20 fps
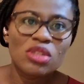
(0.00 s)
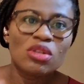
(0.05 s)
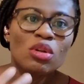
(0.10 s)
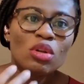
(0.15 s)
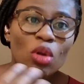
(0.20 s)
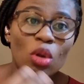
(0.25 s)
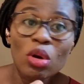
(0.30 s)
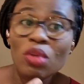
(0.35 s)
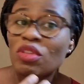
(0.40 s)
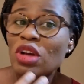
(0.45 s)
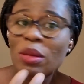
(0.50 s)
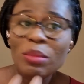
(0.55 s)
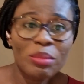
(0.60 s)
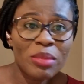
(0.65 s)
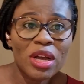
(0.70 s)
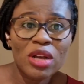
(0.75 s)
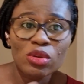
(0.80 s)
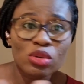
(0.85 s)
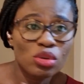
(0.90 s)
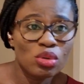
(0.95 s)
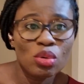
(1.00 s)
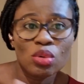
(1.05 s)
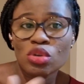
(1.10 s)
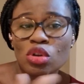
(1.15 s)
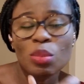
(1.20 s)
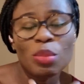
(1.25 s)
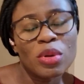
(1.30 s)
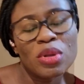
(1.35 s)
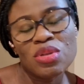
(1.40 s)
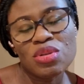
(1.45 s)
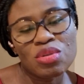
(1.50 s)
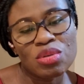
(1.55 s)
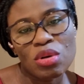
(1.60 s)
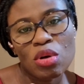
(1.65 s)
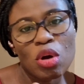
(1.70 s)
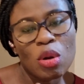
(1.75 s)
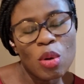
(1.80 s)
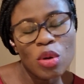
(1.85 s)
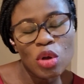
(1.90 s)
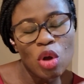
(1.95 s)
all of her milestones up
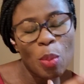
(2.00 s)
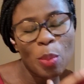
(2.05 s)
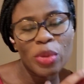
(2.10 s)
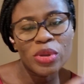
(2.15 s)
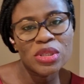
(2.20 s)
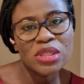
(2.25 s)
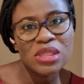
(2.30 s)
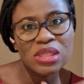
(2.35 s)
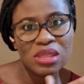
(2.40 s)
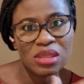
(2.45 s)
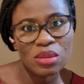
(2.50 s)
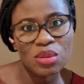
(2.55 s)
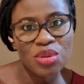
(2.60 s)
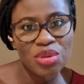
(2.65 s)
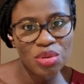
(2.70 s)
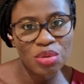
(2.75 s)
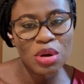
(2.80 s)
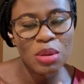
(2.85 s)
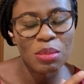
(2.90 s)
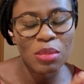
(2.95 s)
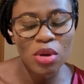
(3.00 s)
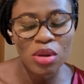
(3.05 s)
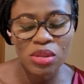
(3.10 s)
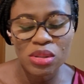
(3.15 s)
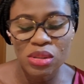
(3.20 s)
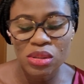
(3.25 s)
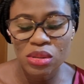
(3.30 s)
until 3 months.